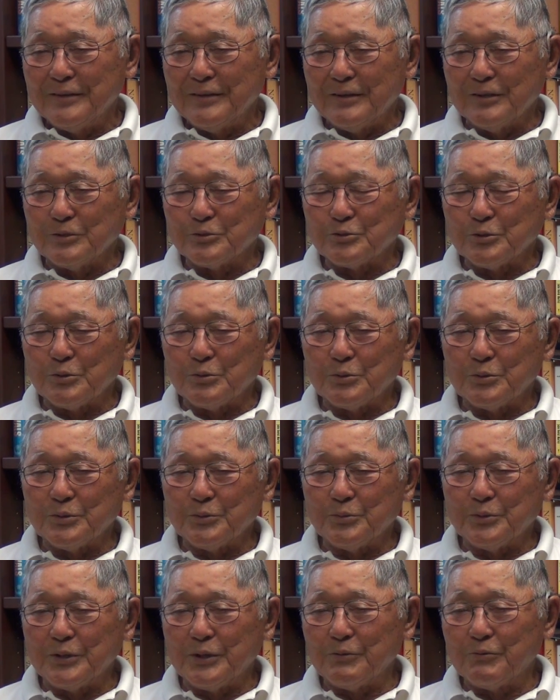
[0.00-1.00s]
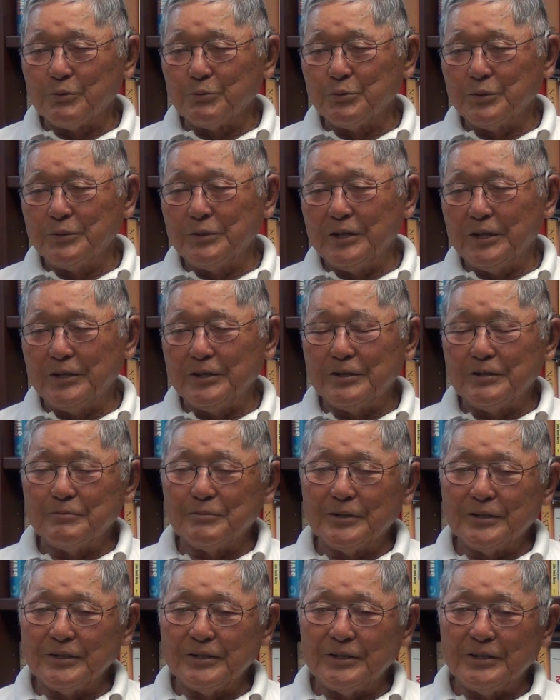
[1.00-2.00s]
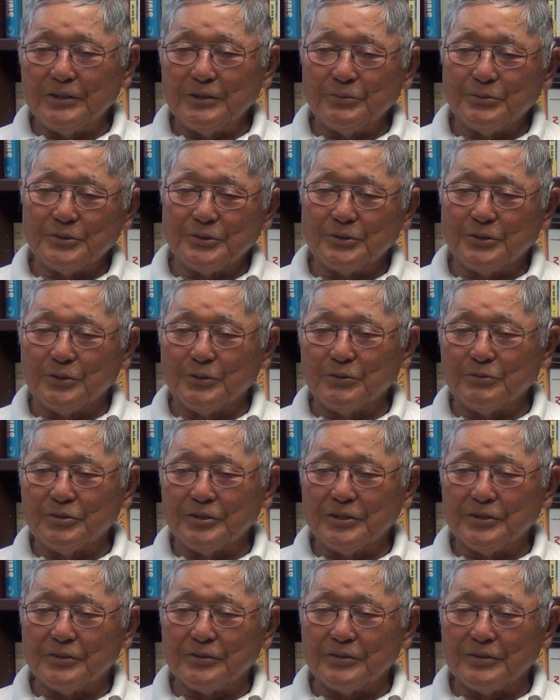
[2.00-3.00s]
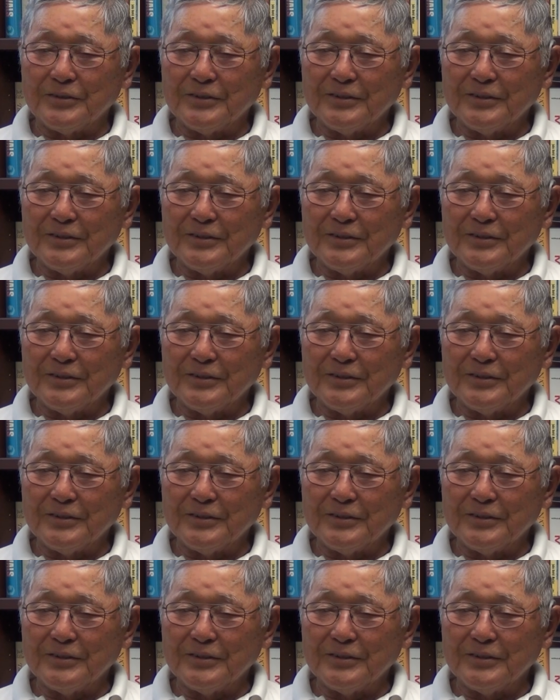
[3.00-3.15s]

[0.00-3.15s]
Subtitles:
And so whenever we needed money, he would go over there.